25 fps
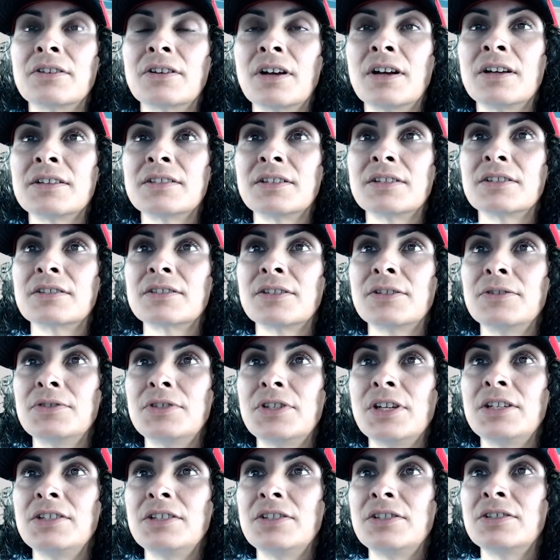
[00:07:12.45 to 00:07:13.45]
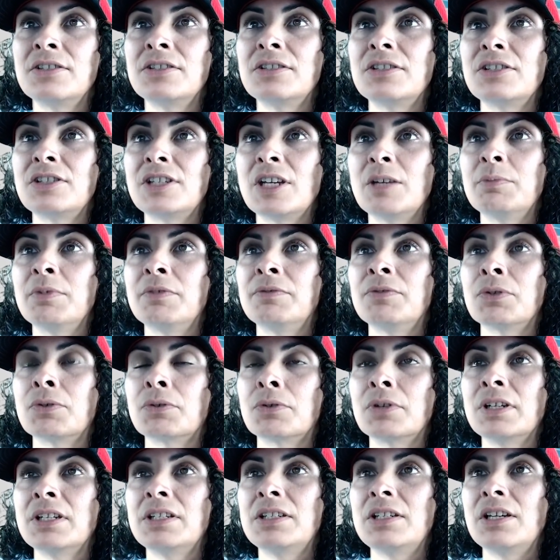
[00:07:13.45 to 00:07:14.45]
causing slow changes in the shape of the
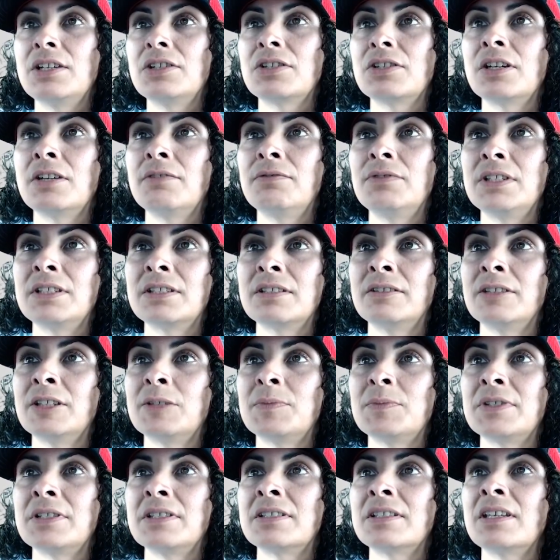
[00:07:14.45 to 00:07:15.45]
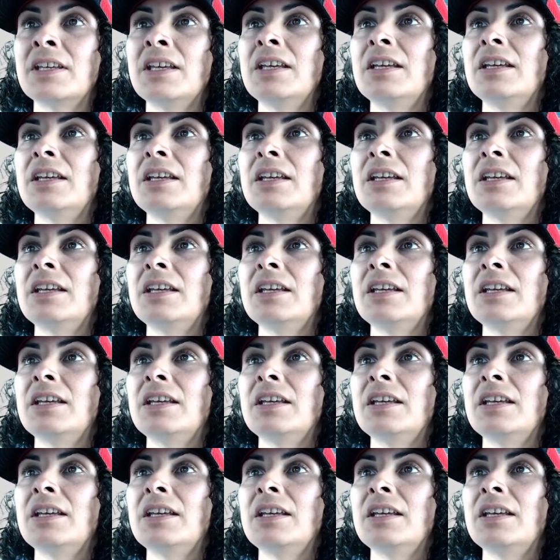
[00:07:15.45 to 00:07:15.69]
orientation of these ellipses.